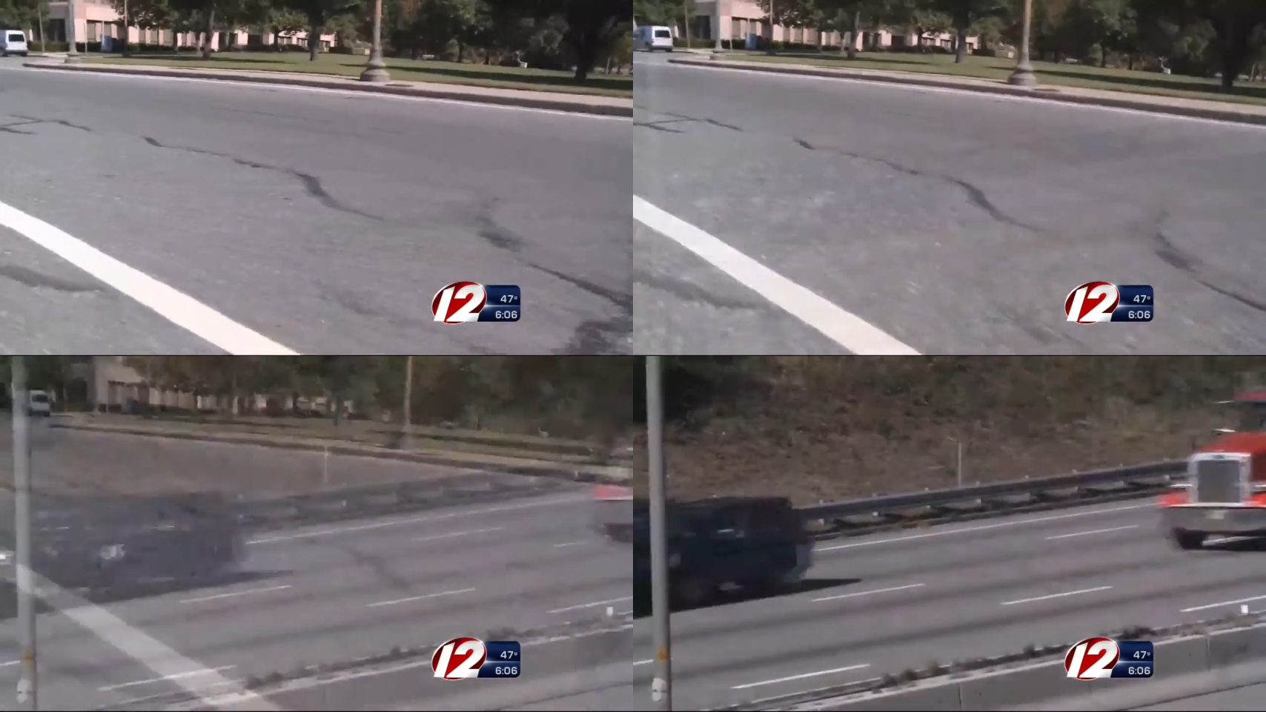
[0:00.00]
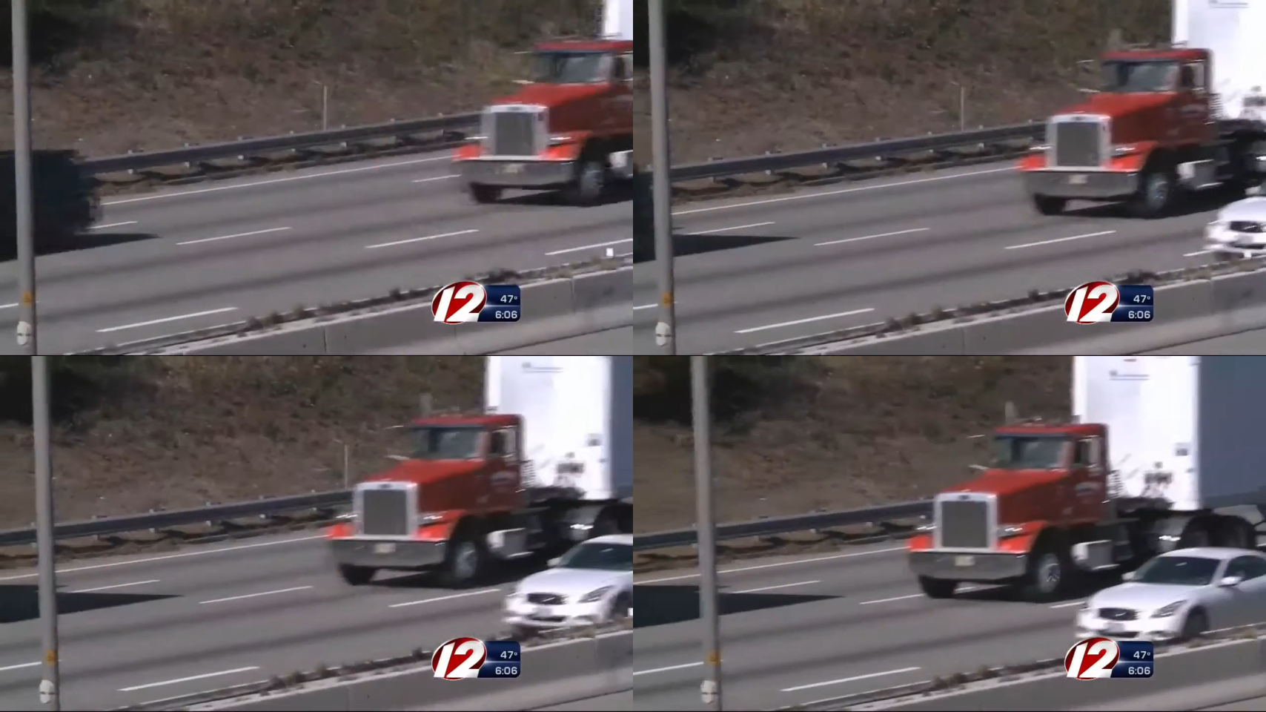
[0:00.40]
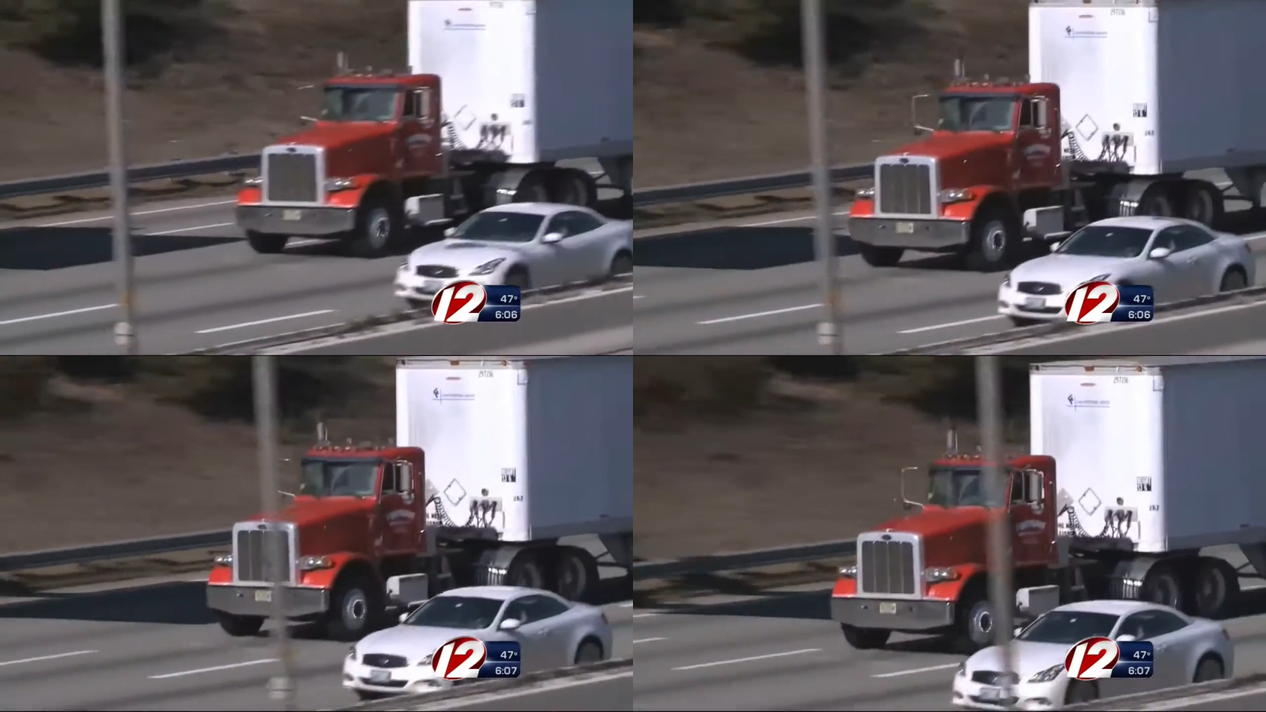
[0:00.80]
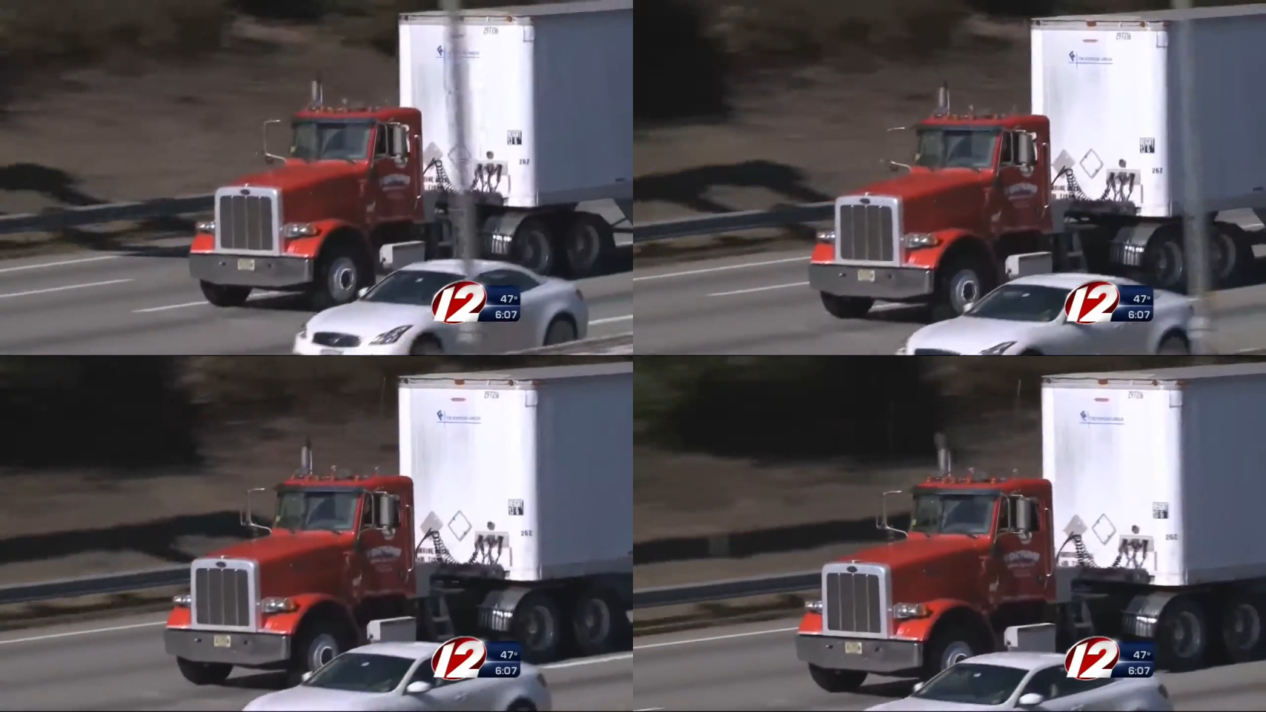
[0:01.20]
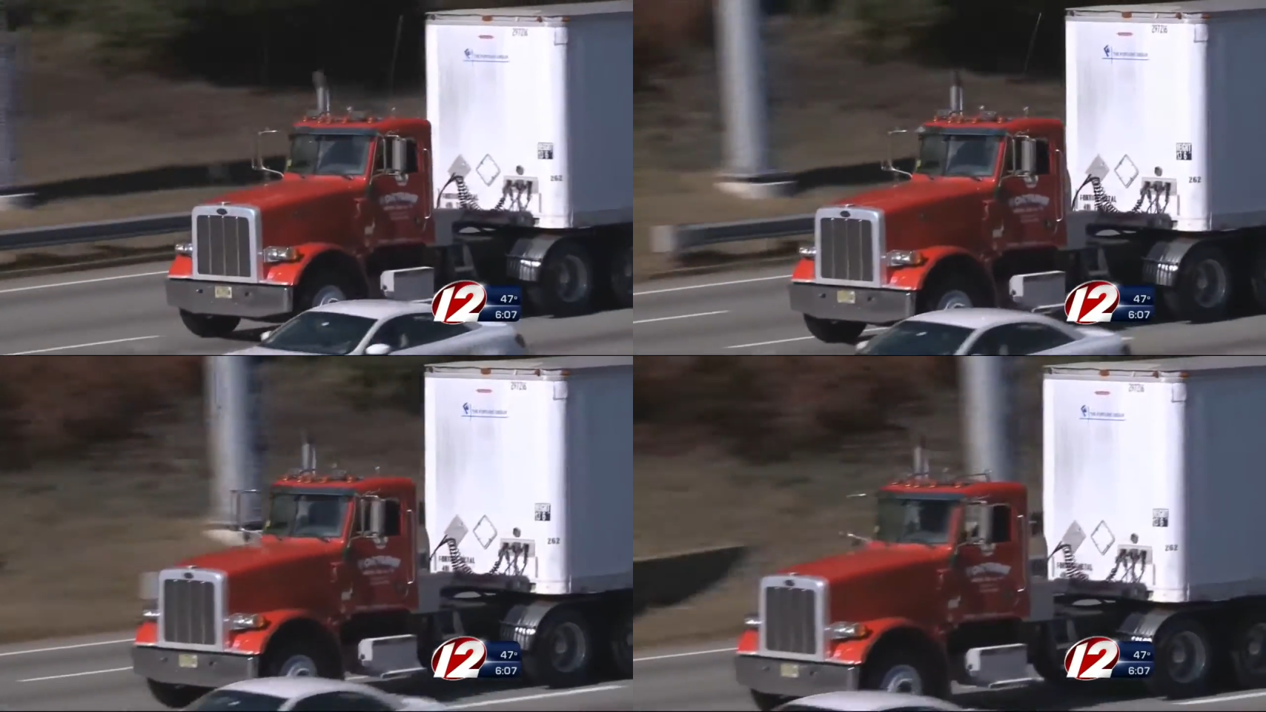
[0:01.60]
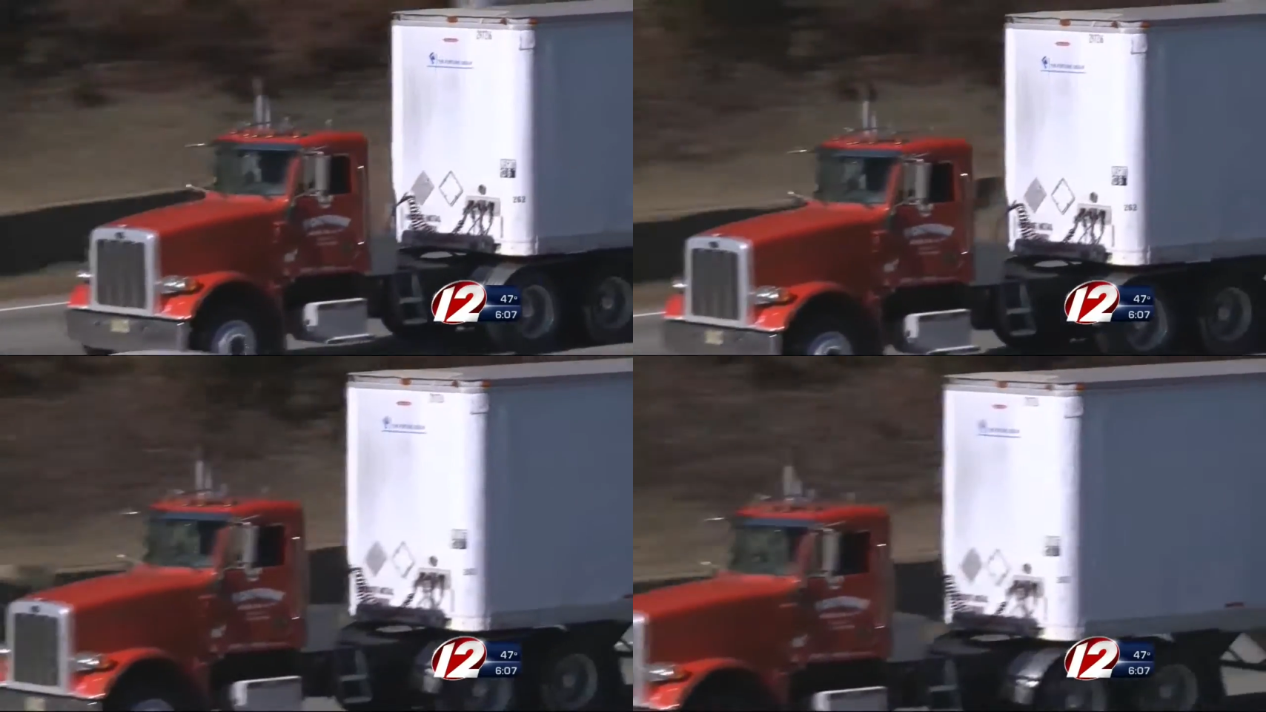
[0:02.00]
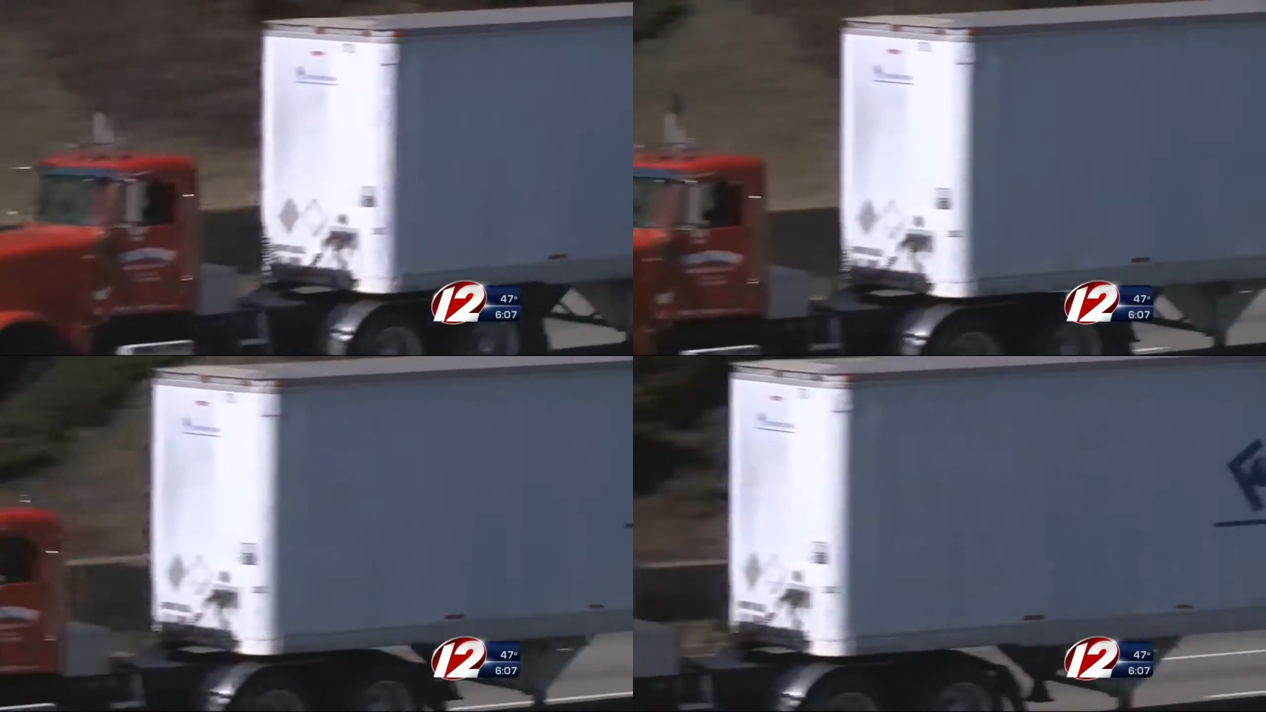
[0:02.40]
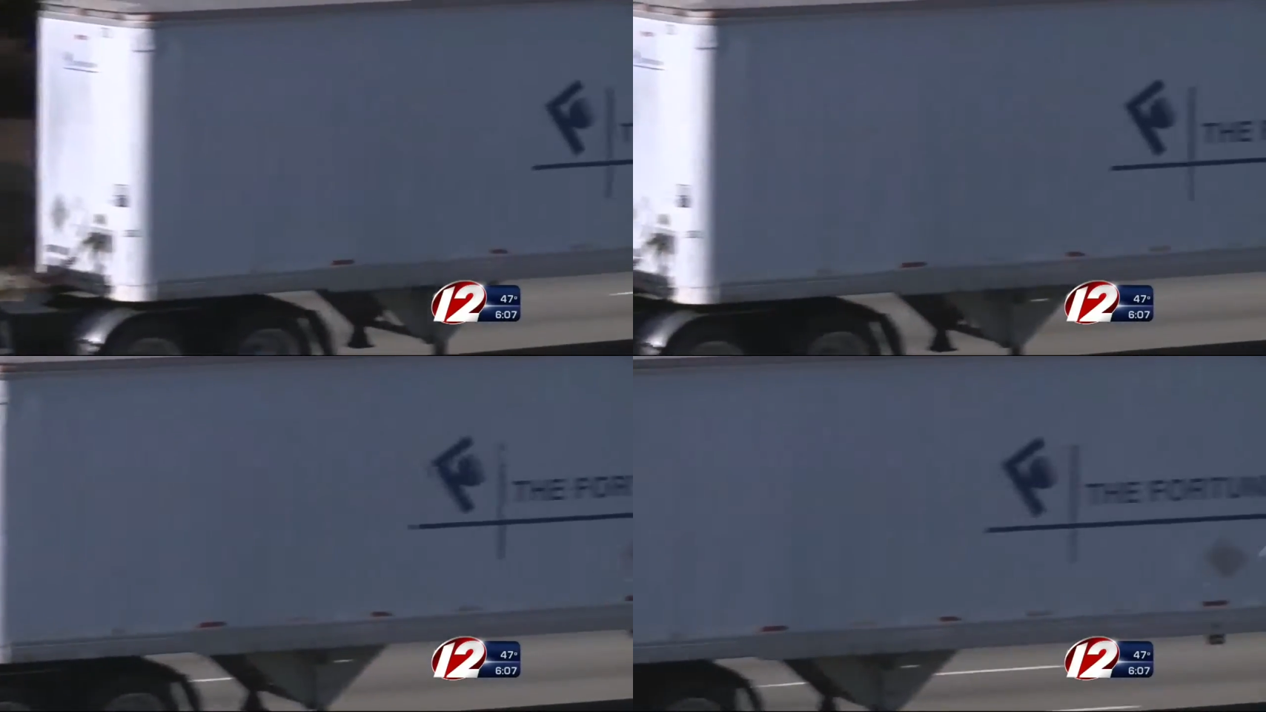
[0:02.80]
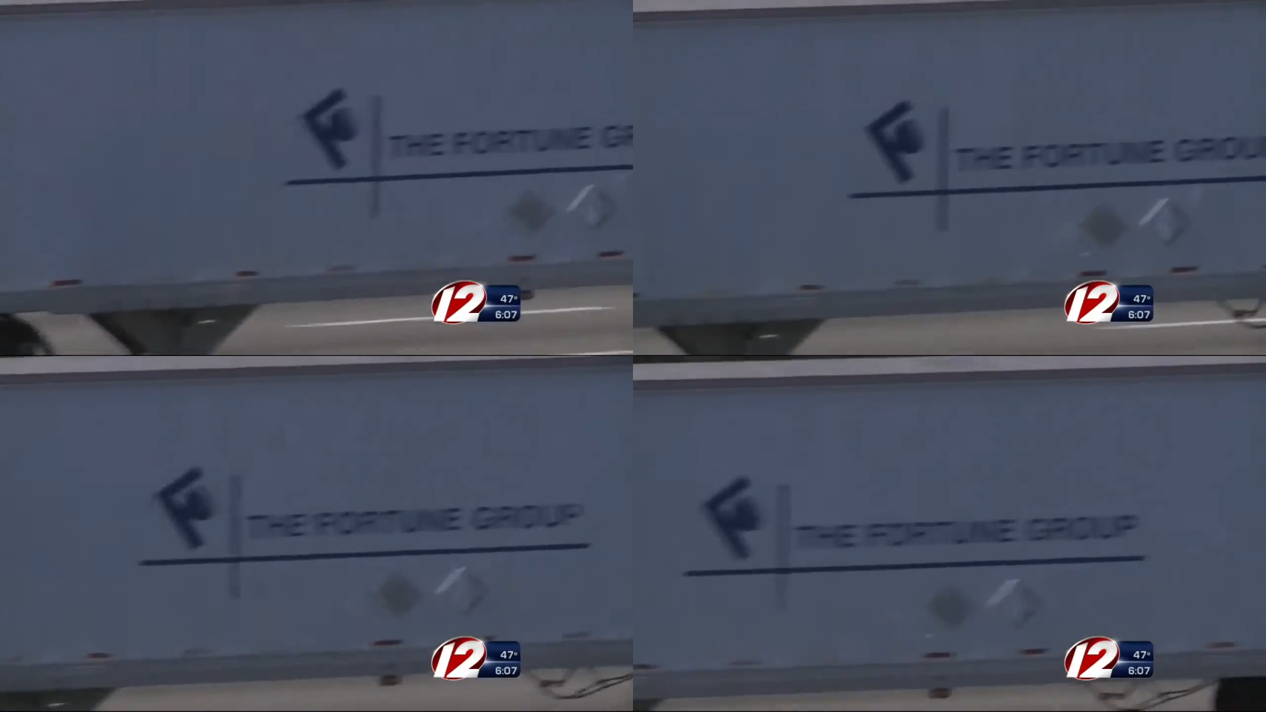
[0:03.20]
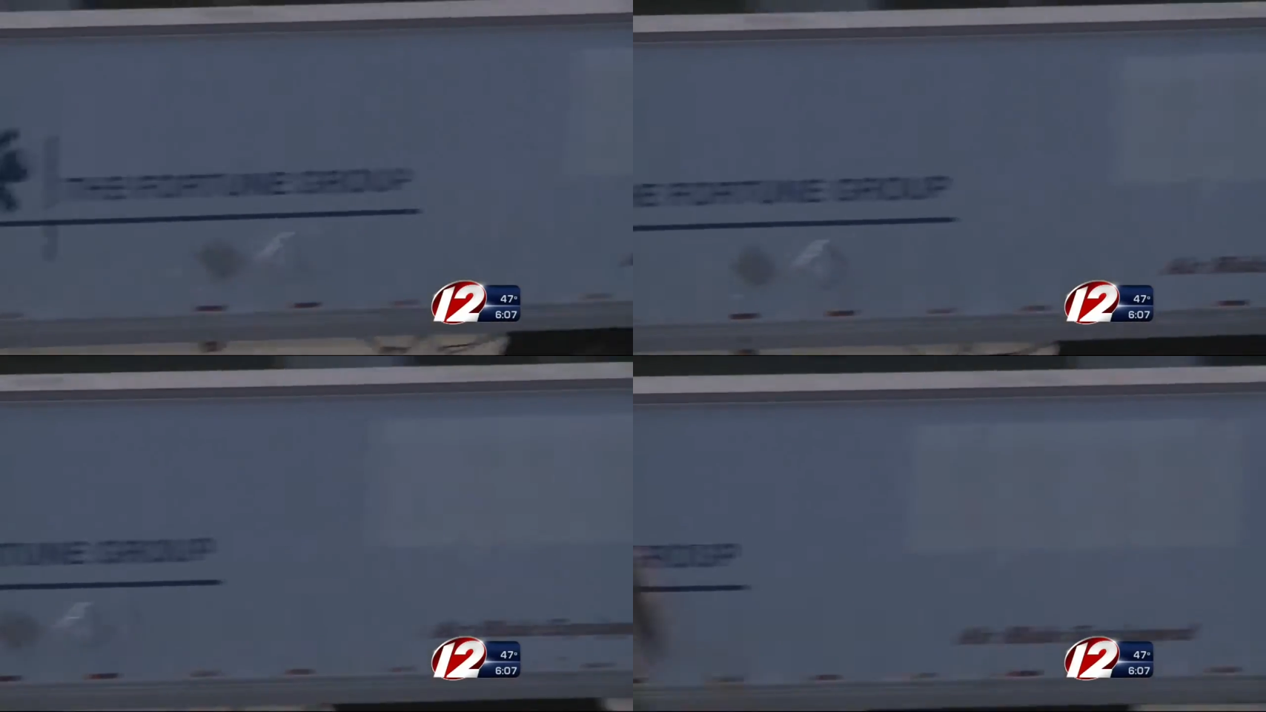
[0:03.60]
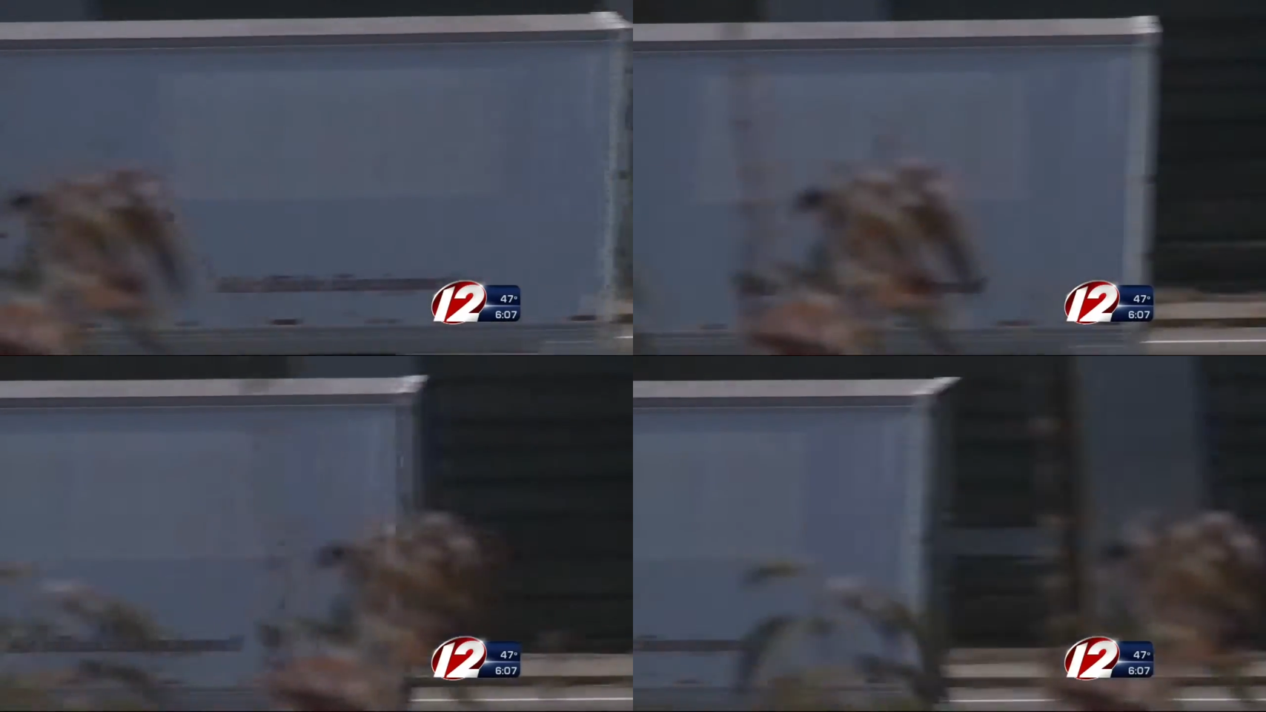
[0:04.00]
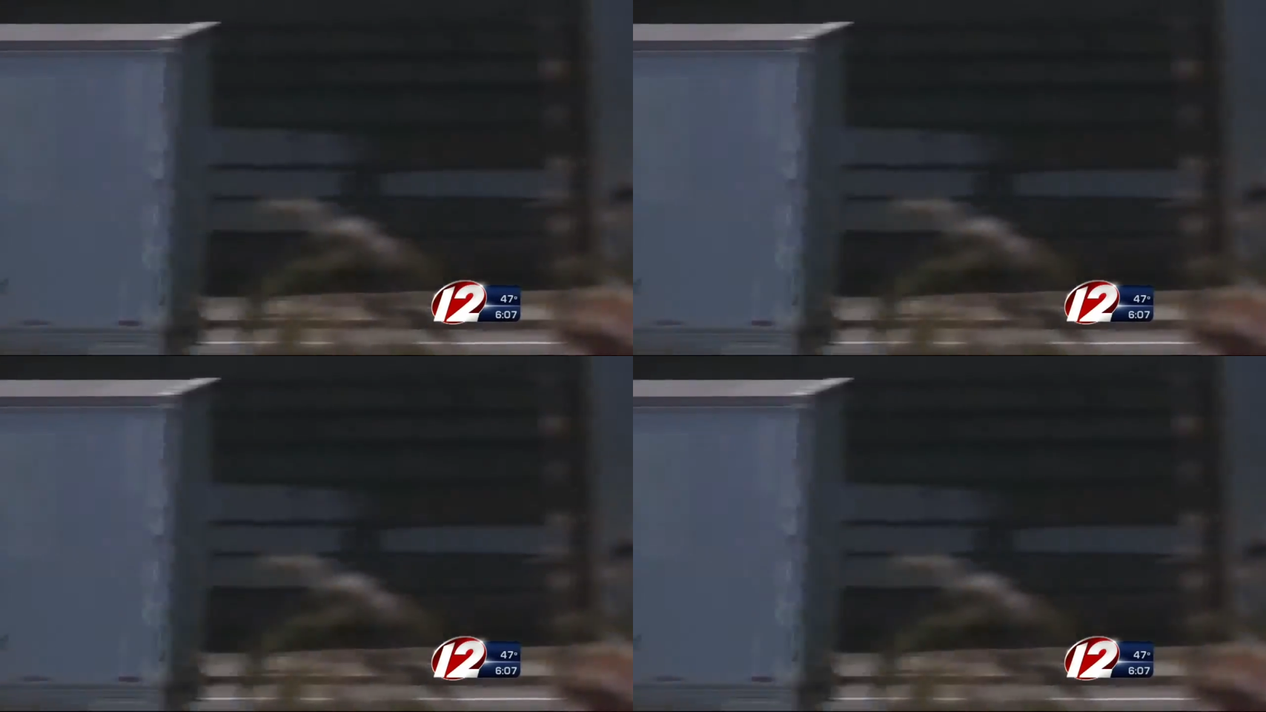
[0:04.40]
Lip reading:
No face is visible, so there are no lips to read.